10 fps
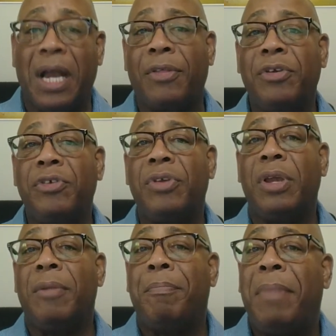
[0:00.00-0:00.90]
others
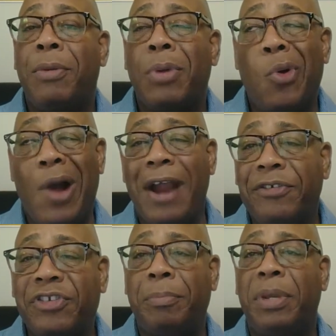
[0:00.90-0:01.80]
may
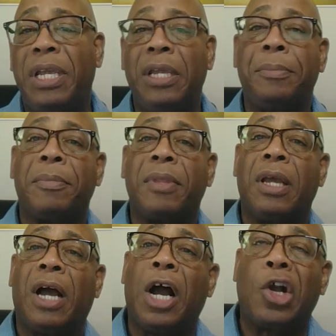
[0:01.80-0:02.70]
require us to be
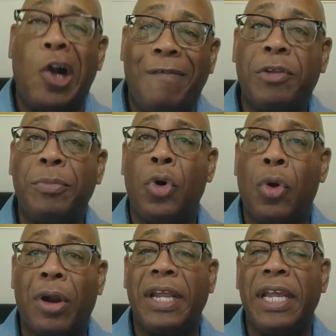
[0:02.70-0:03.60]
uncomfortable
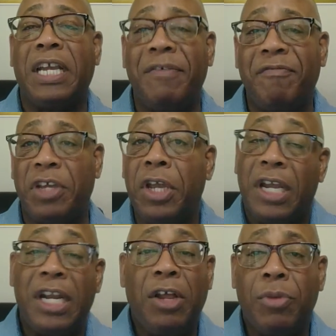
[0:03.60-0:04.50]
or inconvenient.
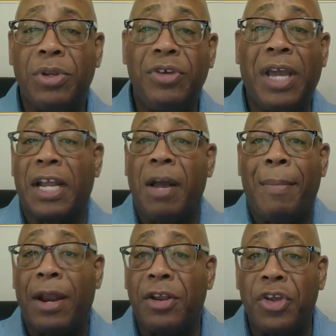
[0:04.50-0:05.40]
In other words, you got to
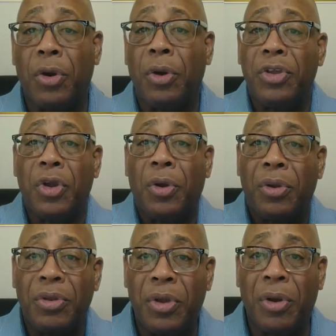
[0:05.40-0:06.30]
come out of
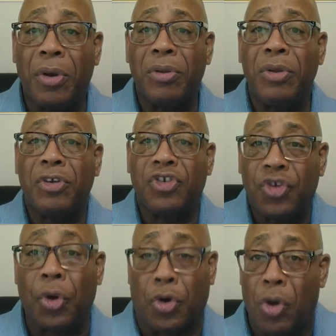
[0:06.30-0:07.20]
your
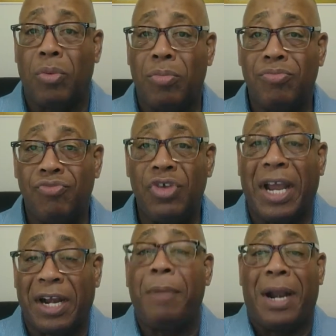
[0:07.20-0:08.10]
circle.
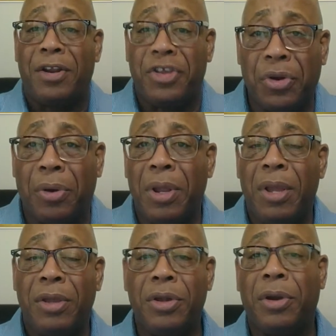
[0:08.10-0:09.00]
You got to come out of
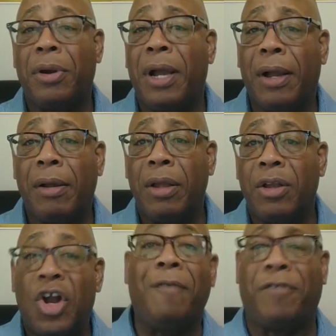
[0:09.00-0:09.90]
your
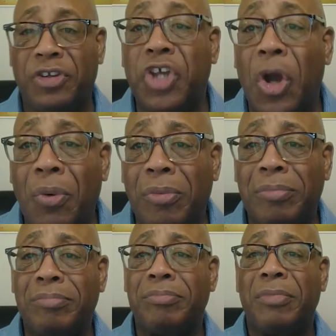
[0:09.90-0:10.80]
comfort zone.
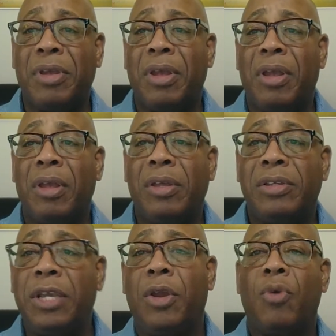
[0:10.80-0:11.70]

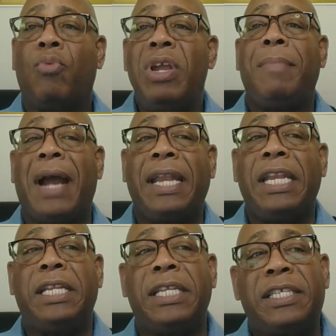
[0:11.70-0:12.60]
See, we
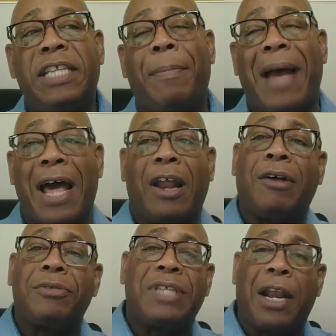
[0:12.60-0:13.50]
might need to step
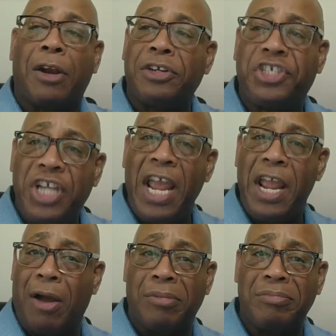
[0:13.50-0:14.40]
outside our
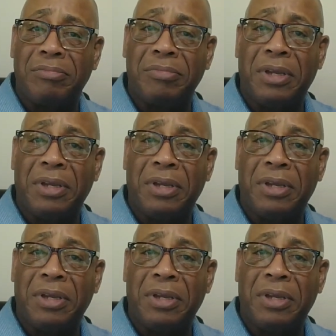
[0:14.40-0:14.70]
shell